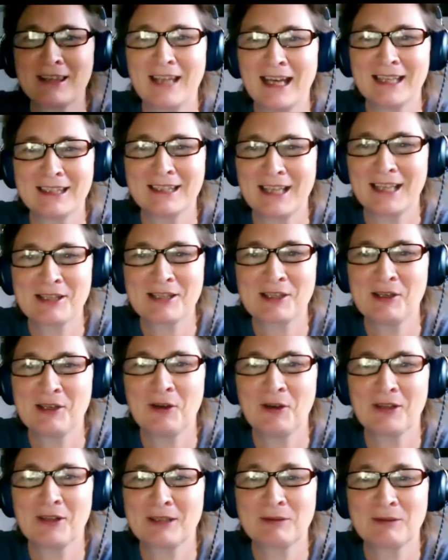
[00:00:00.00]
that that's
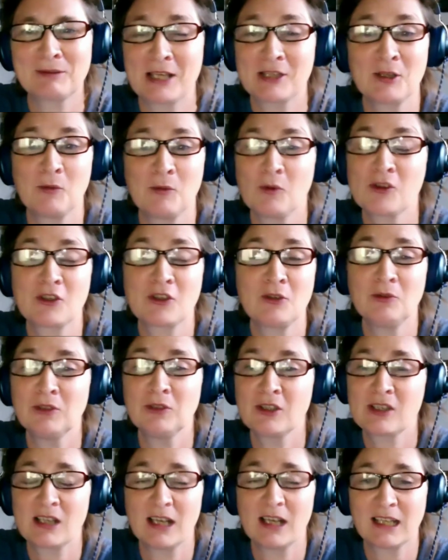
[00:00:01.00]
not that's not what school
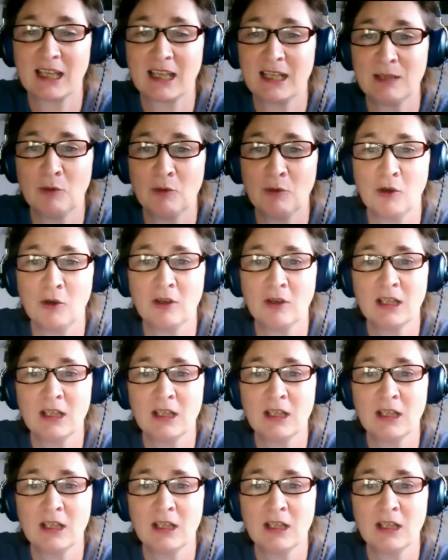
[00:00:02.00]
looks like anymore